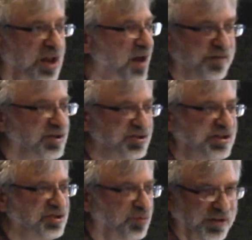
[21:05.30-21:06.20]
lot of
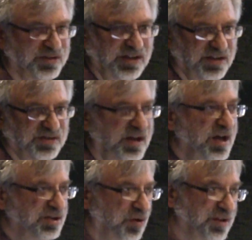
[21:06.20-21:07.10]
constituencies.
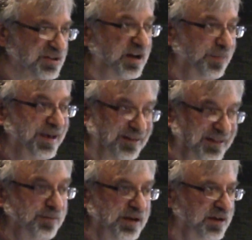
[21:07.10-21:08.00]
So there's going to be a
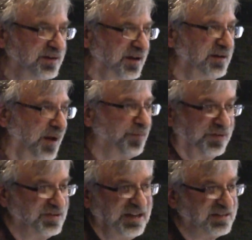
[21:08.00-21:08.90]
limited number
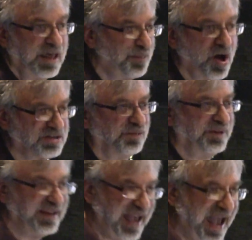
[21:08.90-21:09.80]
of seats they
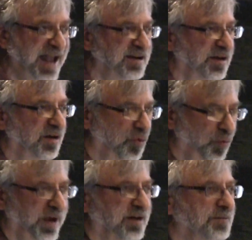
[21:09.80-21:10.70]
possibly can
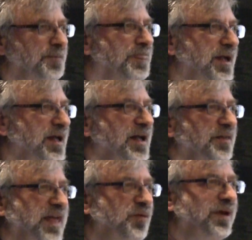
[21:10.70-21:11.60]
win.
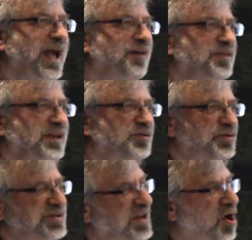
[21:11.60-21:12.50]
Then we have the
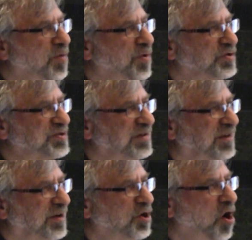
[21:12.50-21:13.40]
interesting, almost
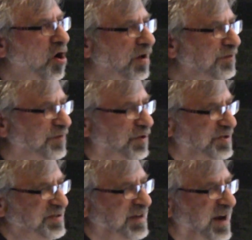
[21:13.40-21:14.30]

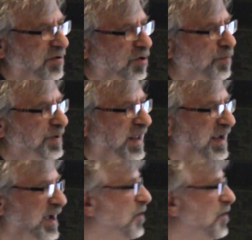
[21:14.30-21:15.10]
converse scenario playing